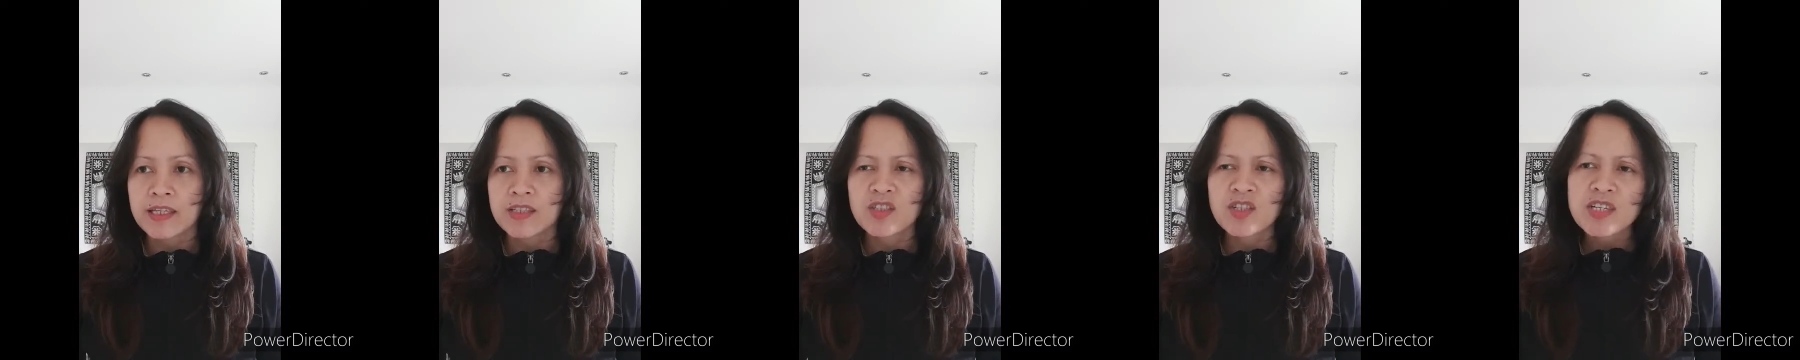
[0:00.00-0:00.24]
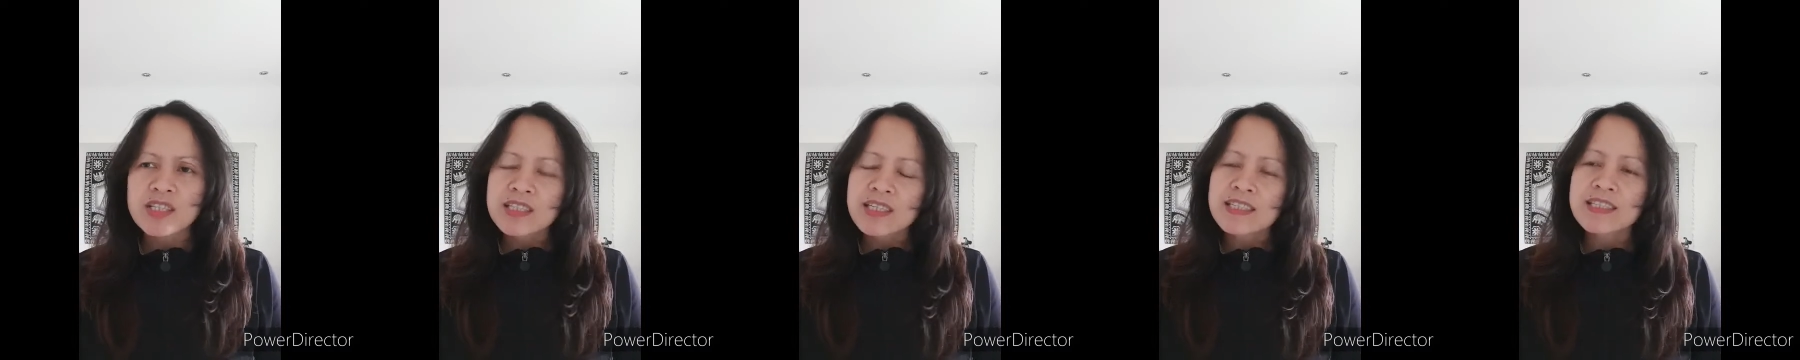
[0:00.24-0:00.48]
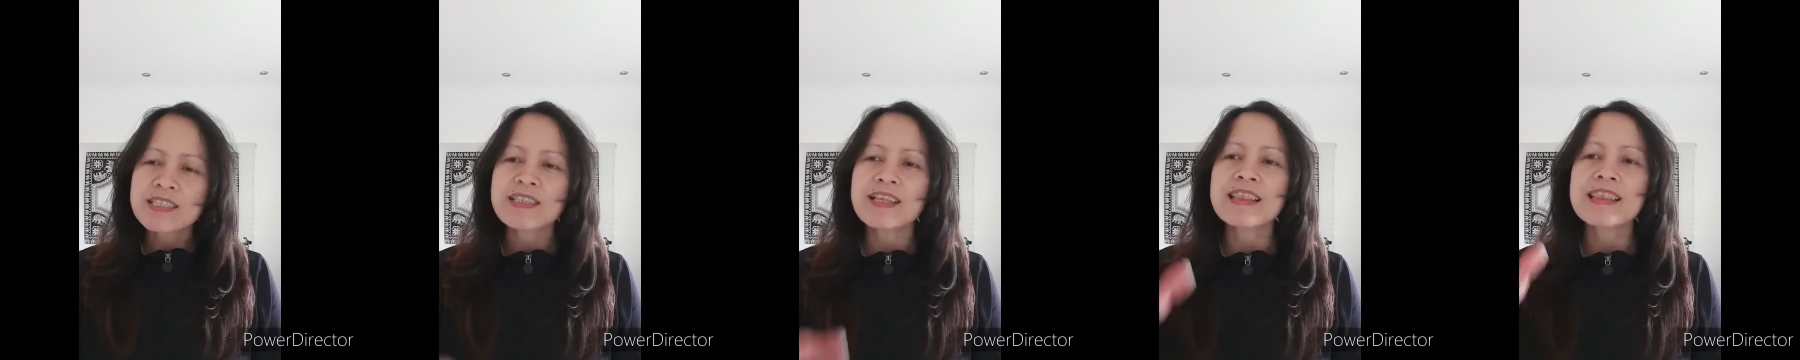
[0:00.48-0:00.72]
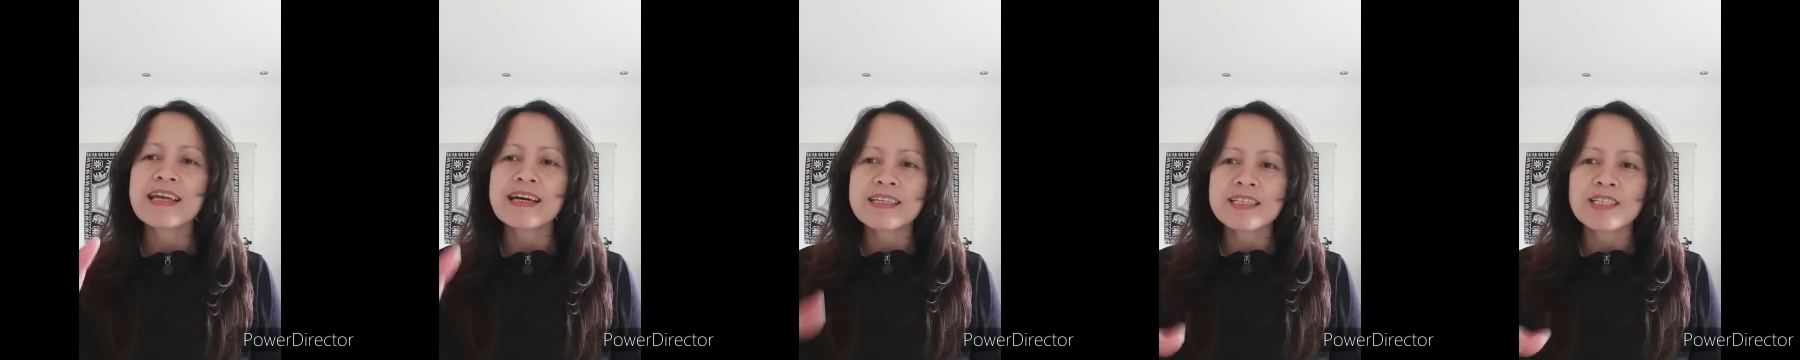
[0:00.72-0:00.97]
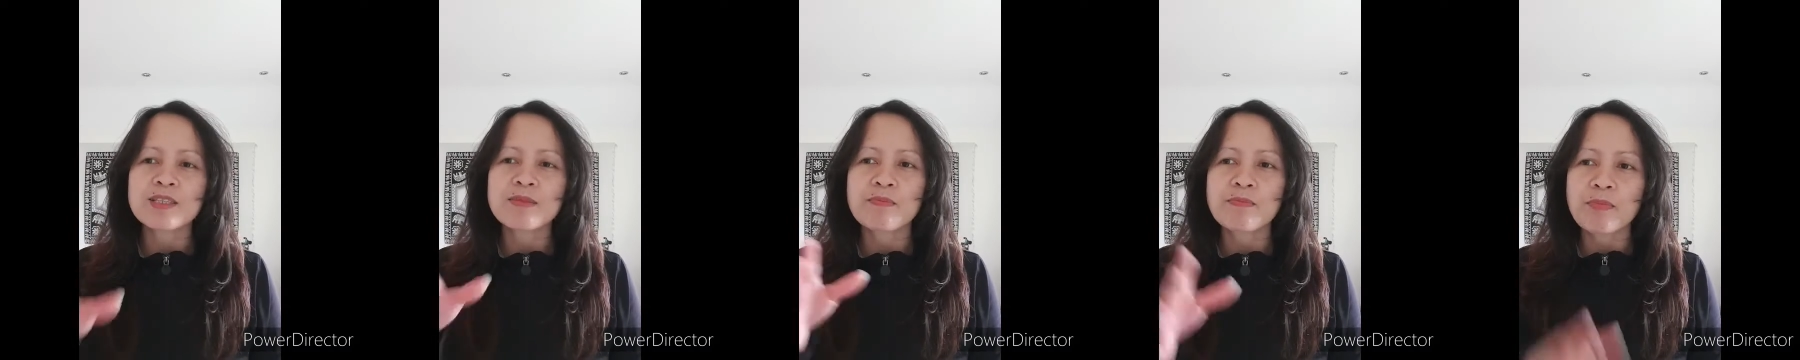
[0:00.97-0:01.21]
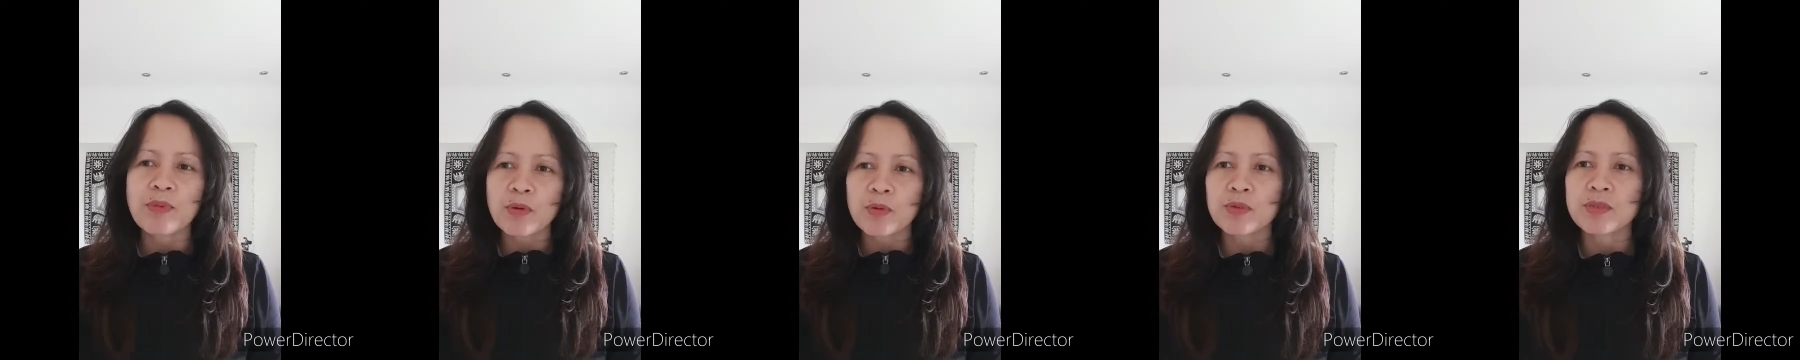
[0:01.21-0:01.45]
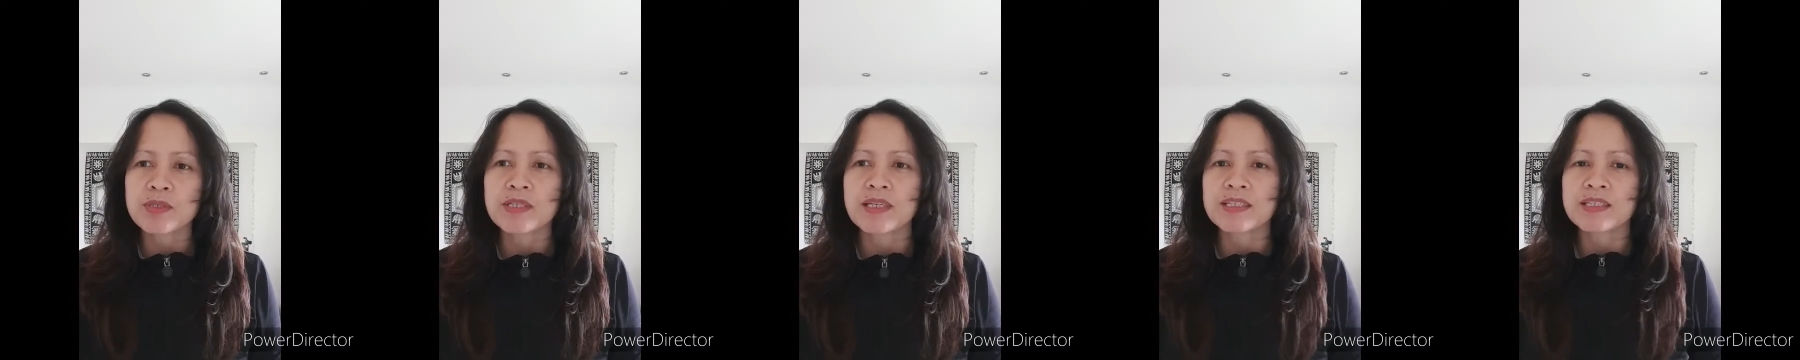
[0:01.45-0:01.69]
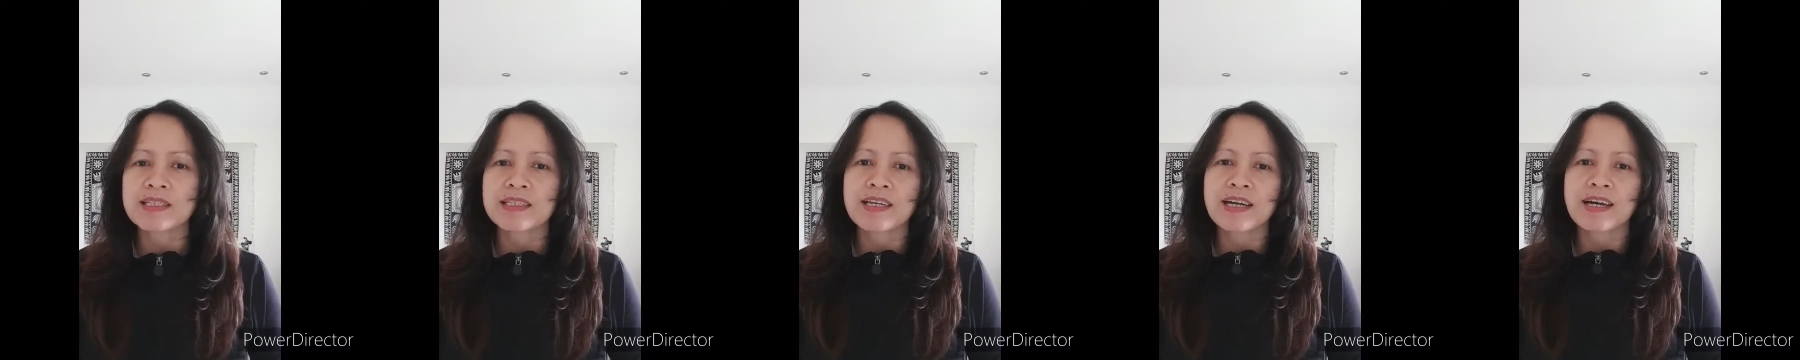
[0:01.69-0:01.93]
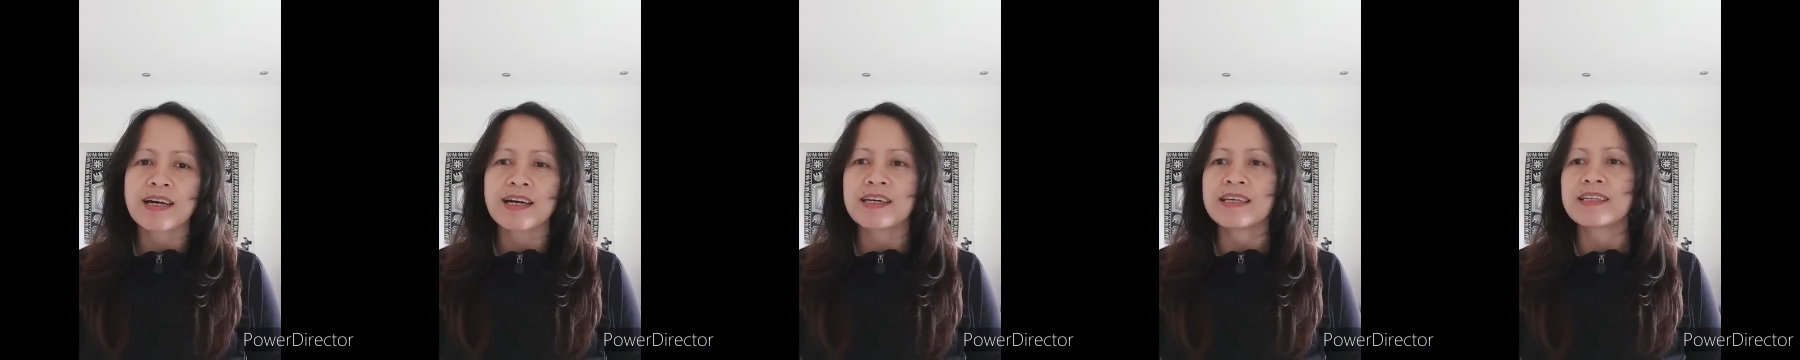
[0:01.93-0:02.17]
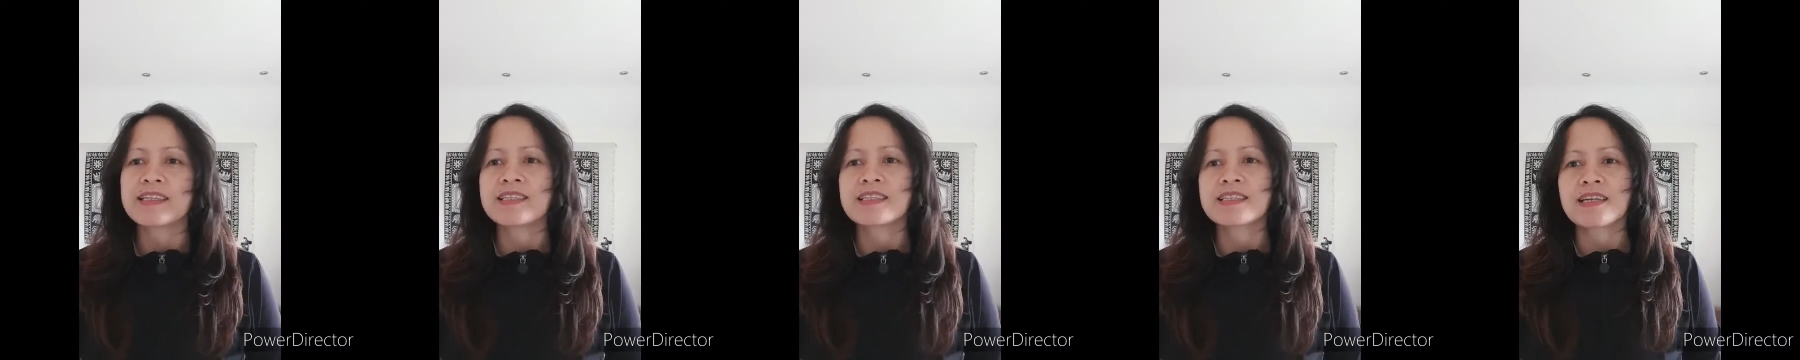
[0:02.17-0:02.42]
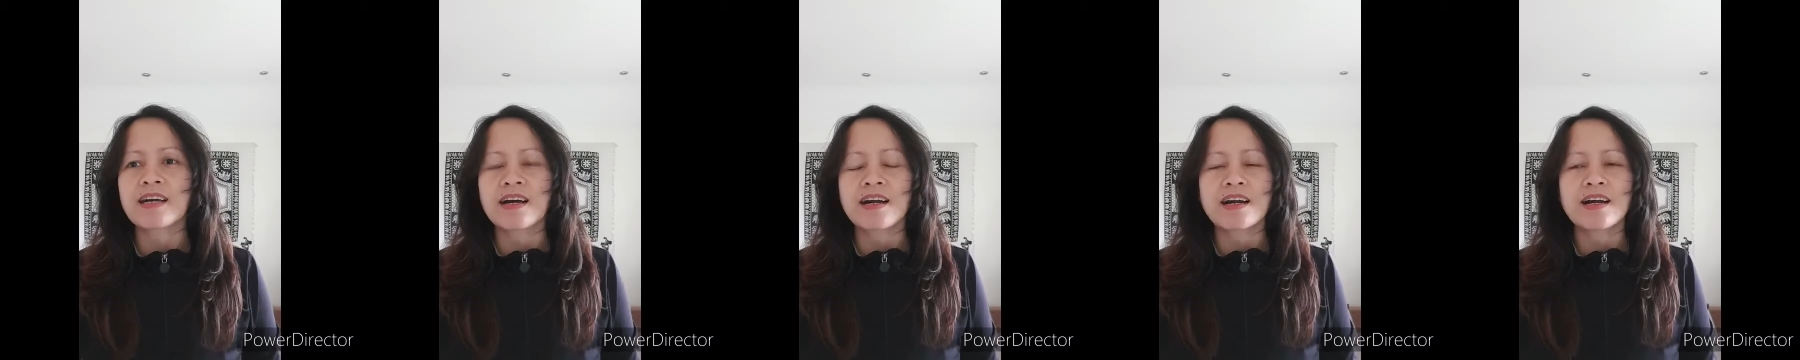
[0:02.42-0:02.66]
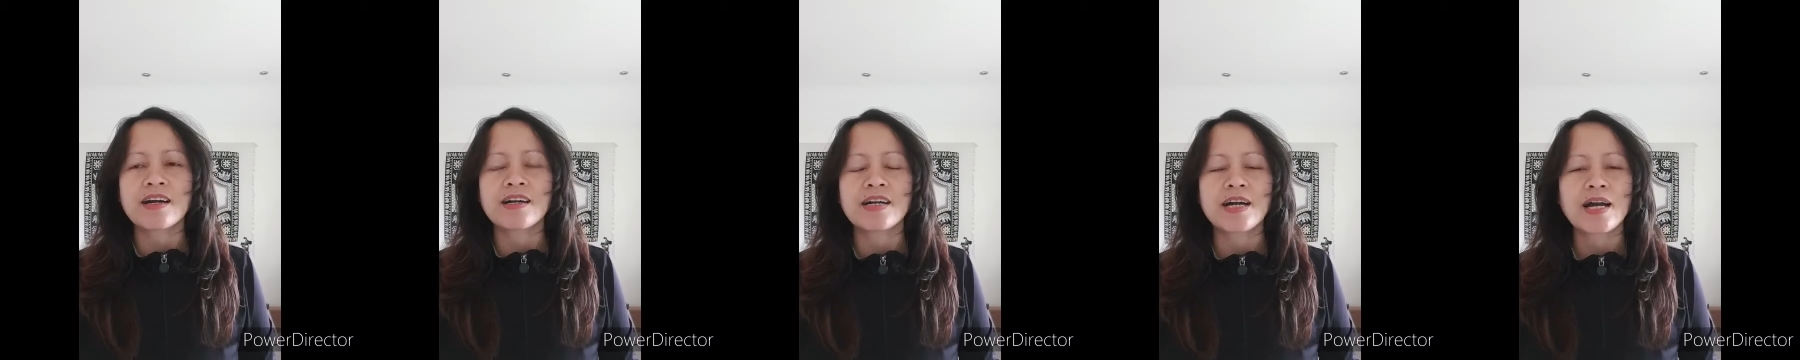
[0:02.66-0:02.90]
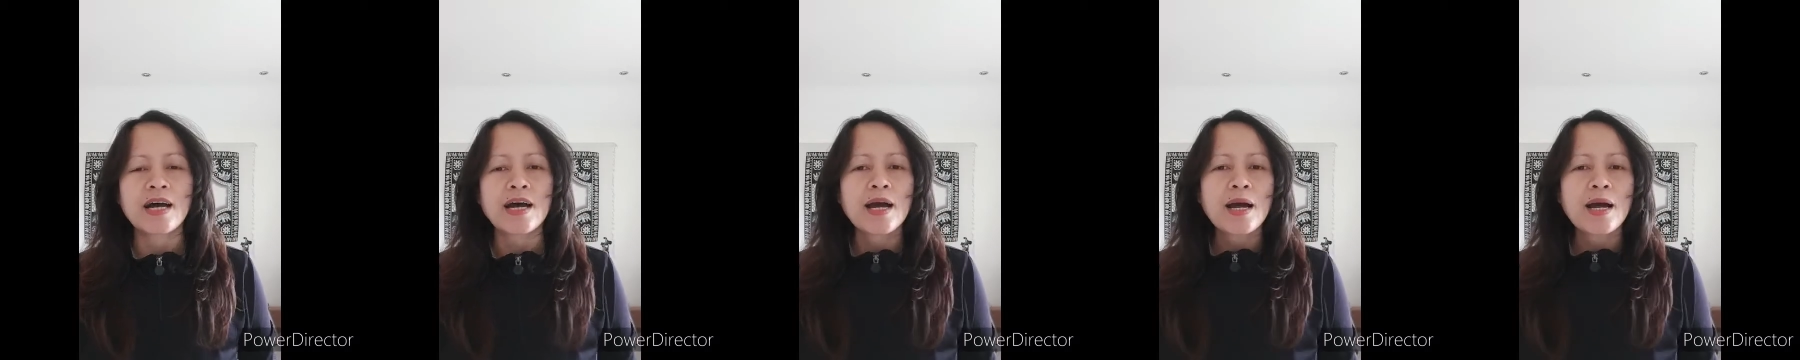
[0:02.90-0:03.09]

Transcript: Just as the last poses, guys, are